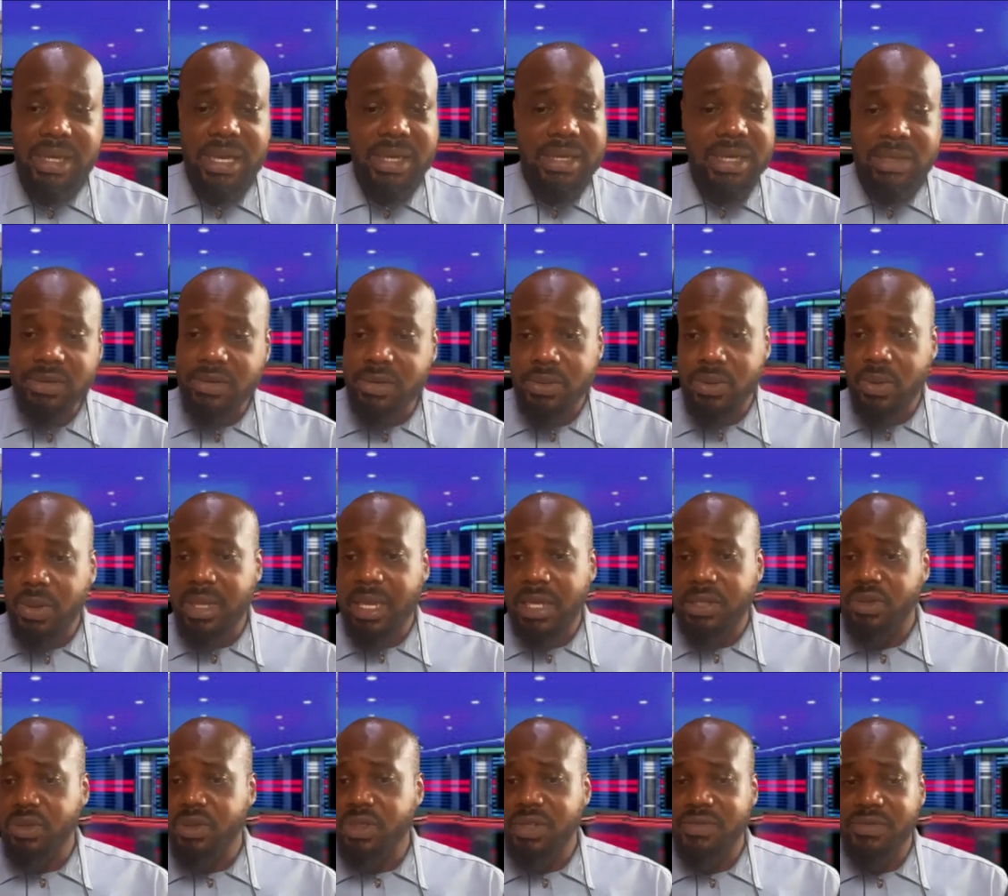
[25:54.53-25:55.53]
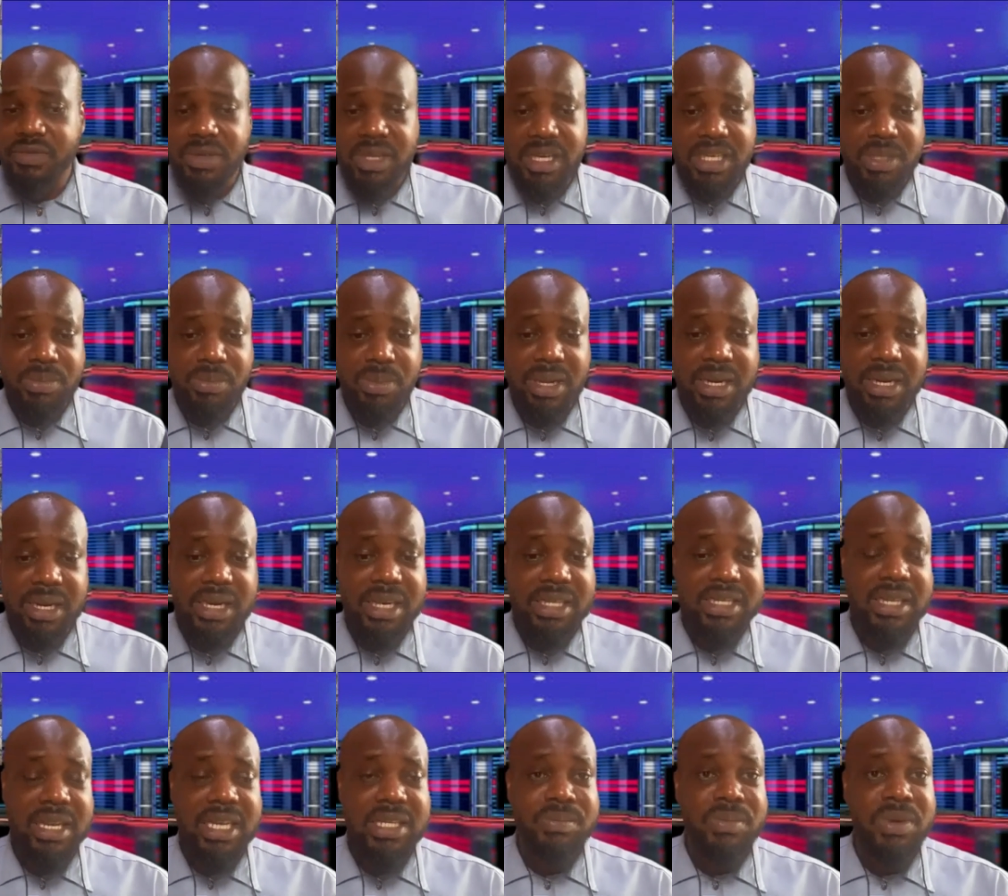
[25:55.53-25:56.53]
And I just thought I should even explain and
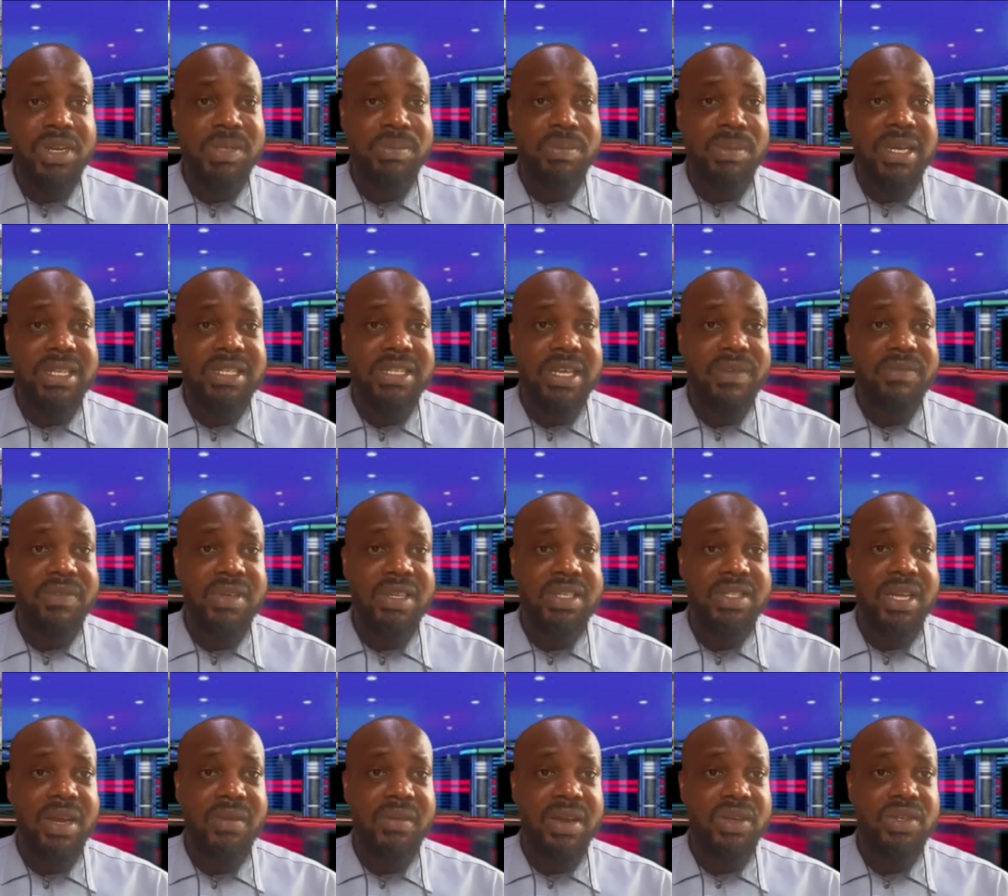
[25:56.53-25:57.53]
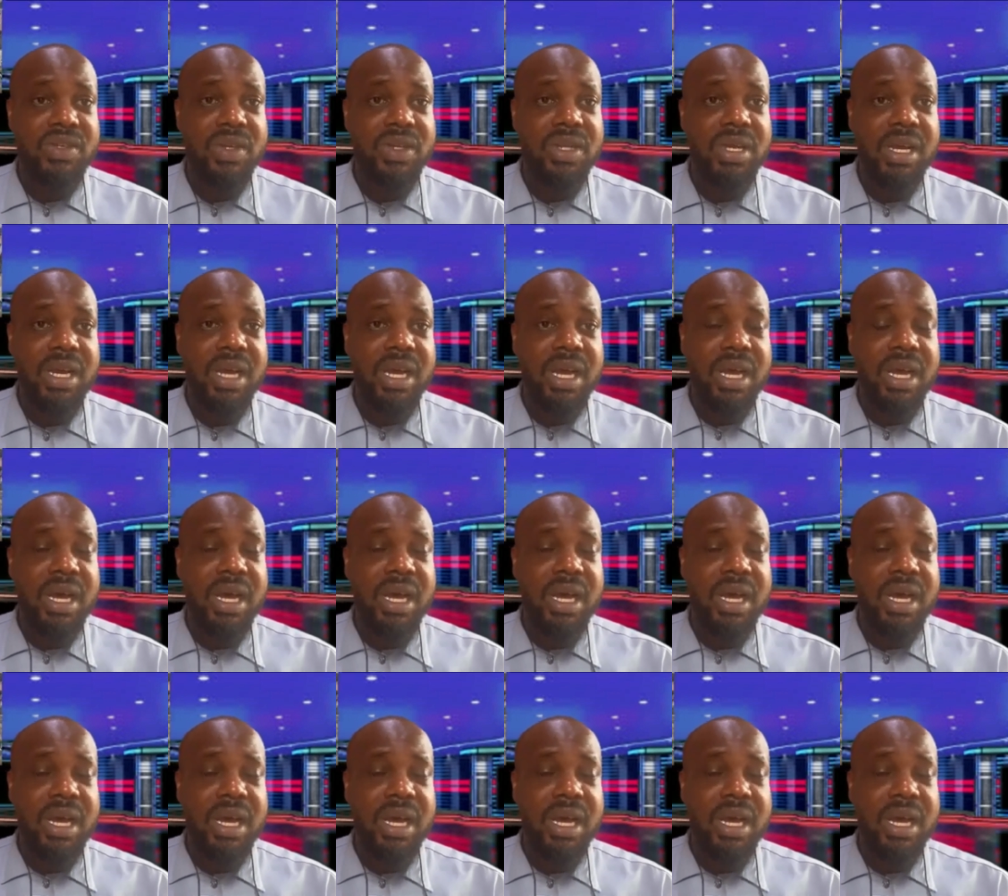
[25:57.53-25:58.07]
express myself in this direction.